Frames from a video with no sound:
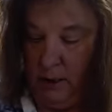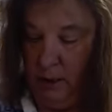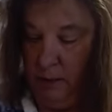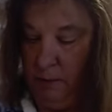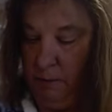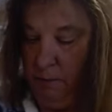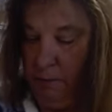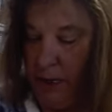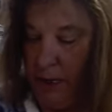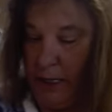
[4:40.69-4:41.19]

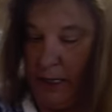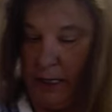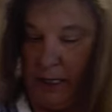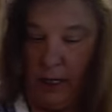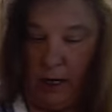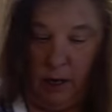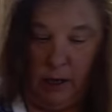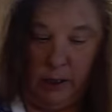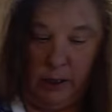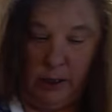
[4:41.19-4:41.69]
making
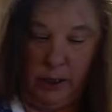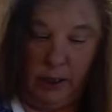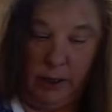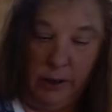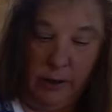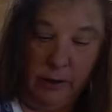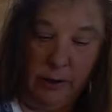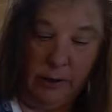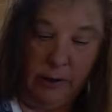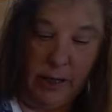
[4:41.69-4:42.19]
all your
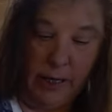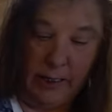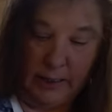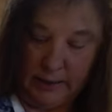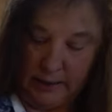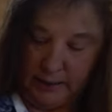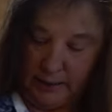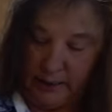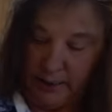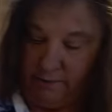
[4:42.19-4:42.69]

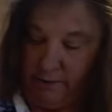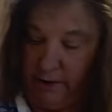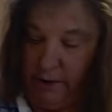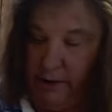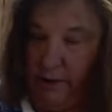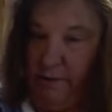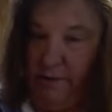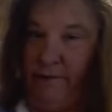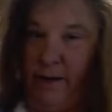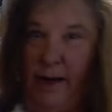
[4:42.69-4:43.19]
Thanksgiving
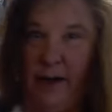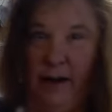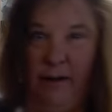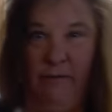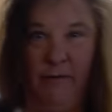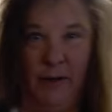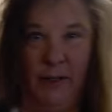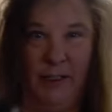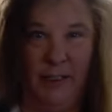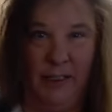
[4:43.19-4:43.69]

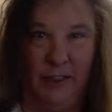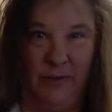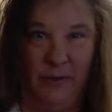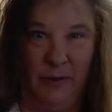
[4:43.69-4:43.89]
favorites for